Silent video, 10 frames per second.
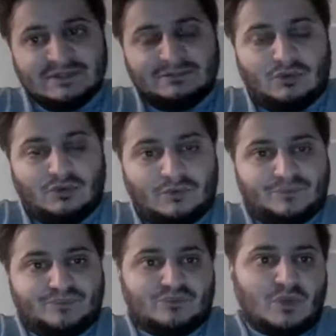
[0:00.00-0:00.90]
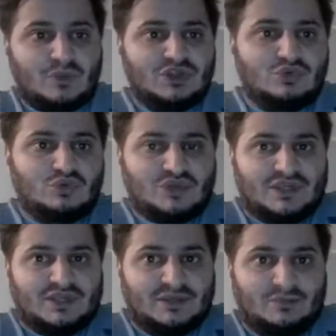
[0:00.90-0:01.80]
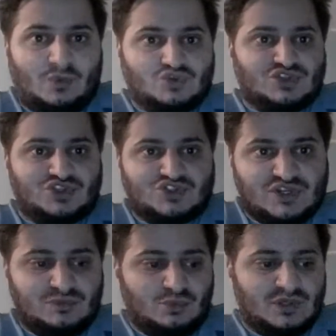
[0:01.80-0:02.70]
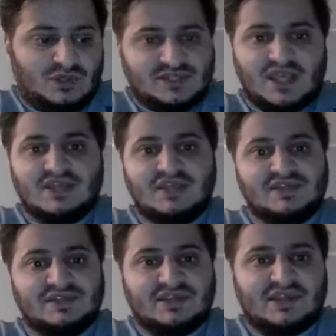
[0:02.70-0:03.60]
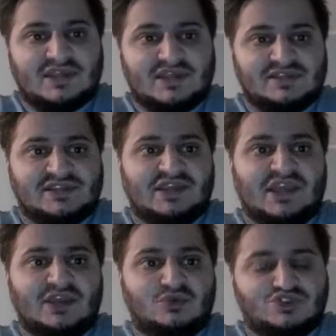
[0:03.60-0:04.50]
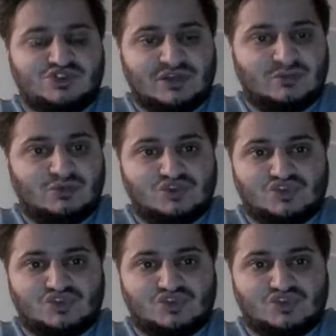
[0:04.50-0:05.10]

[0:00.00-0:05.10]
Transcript: but when you look at it, most of the treatment we take is inhaled treatment.